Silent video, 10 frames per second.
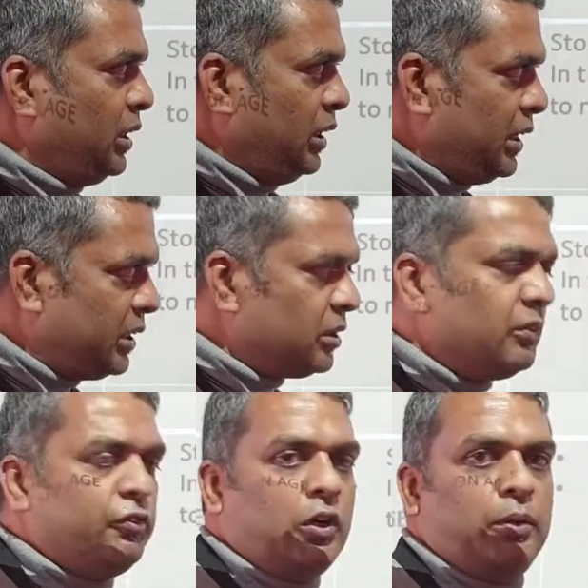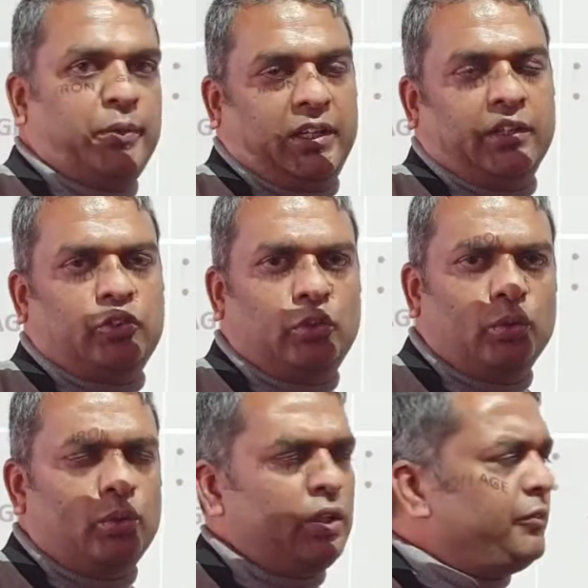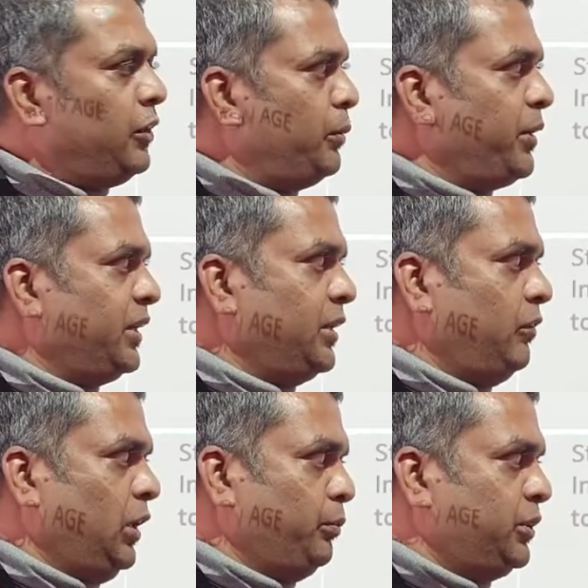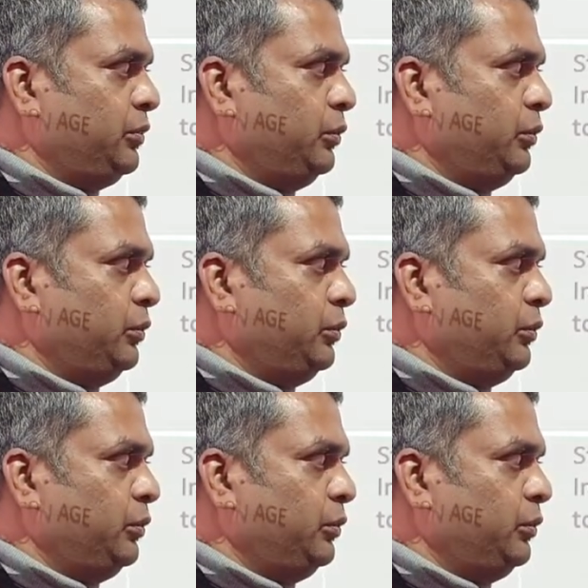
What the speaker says: Later farming and slowly farming developed.